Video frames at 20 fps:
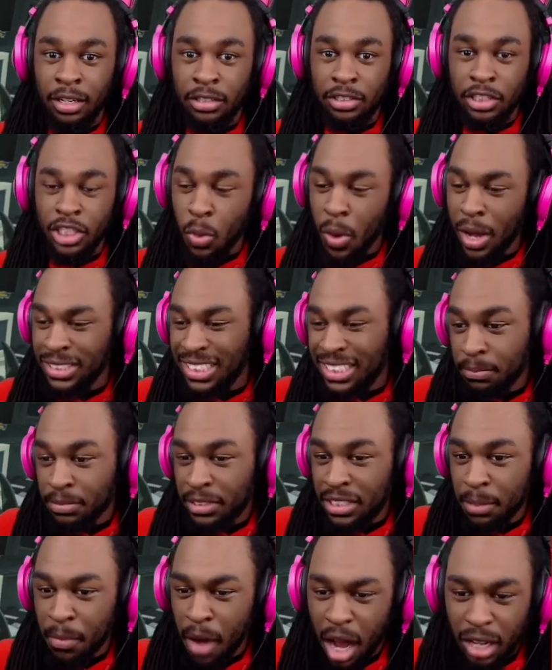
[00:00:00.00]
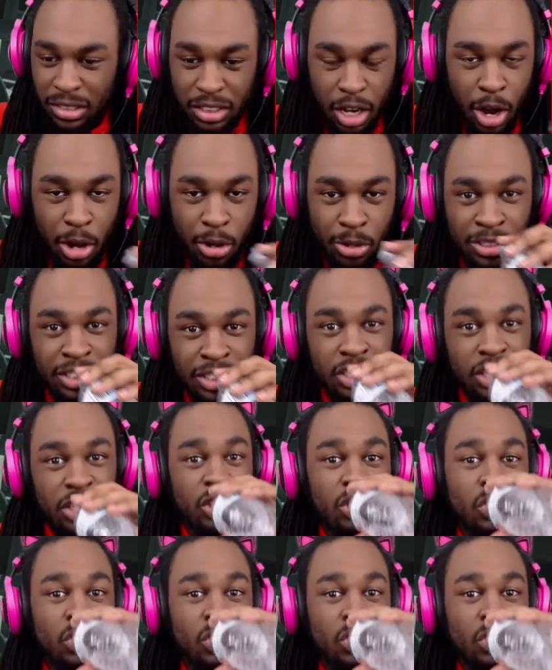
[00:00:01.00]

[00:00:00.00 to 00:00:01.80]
Do you want some tomatoes?